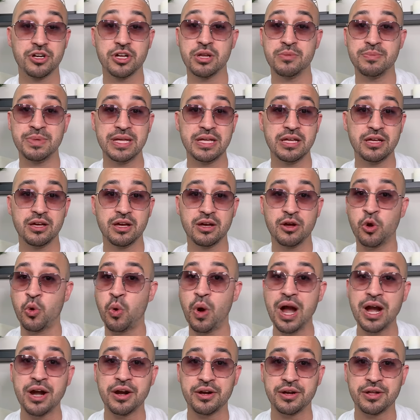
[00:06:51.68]
going to be
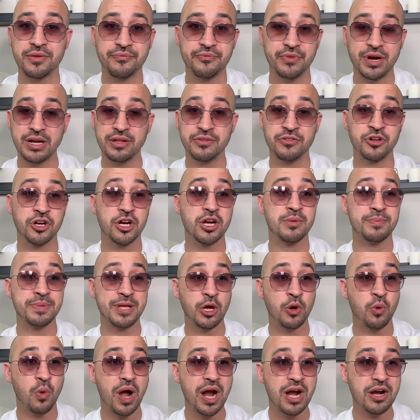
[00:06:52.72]
acquired, right? They're going to be
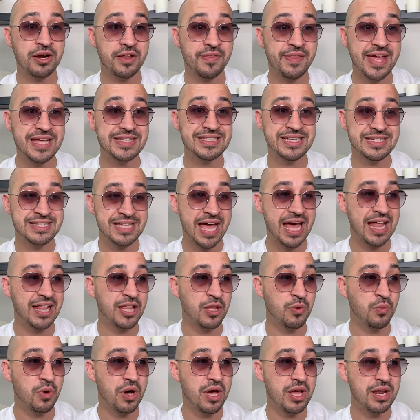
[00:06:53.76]
acquired. And that's exactly
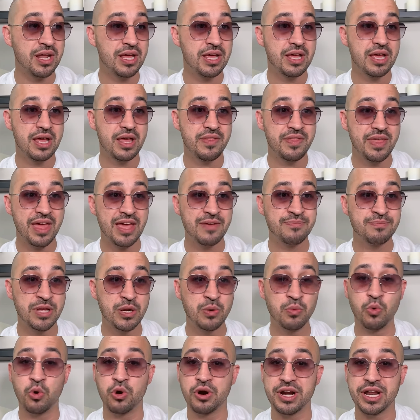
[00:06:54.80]
what they've
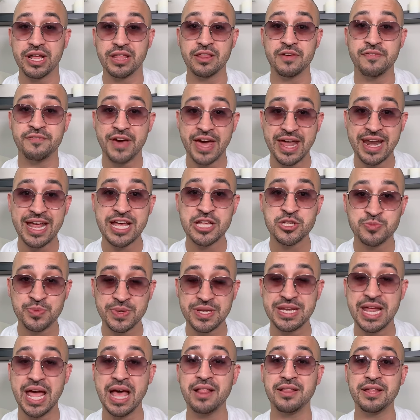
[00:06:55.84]
been warning. The Fed has
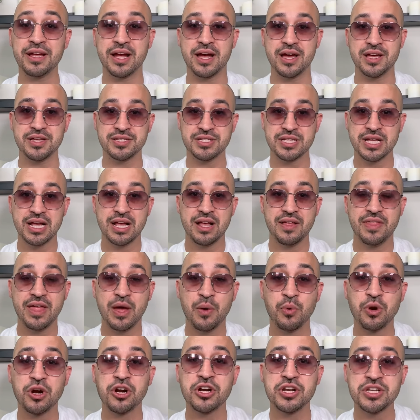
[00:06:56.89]
been telling us that
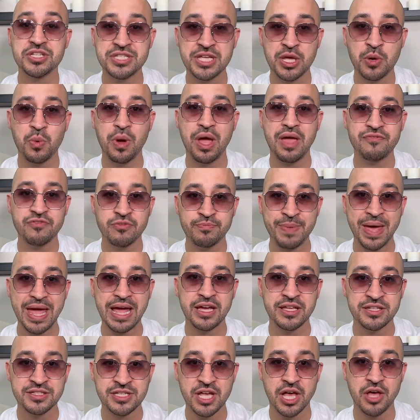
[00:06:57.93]
we're going to see a wave of bank
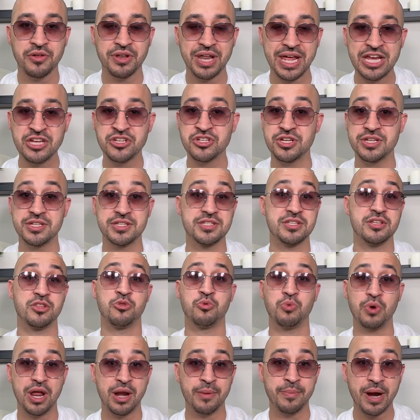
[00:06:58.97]
consolidations
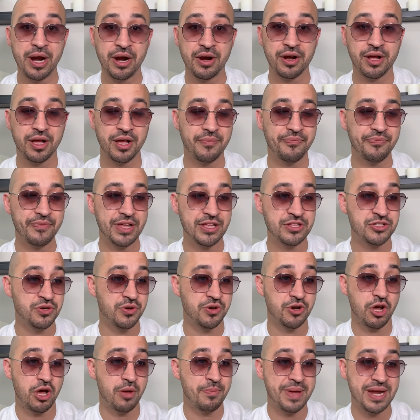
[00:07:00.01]
throughout America. And so
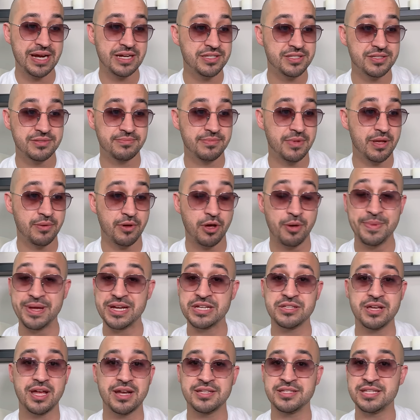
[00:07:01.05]
it all makes a
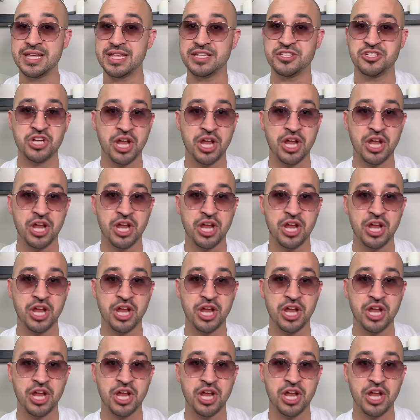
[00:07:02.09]
lot of sense.